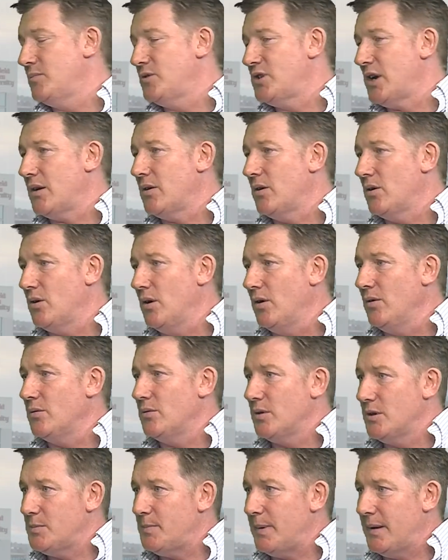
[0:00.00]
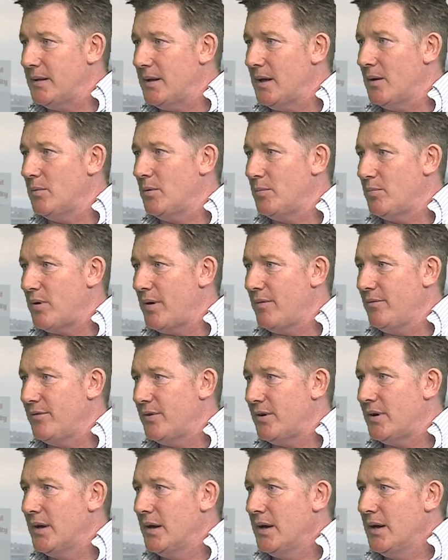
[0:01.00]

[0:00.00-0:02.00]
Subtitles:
Jack O'Connell has been there with Brentford.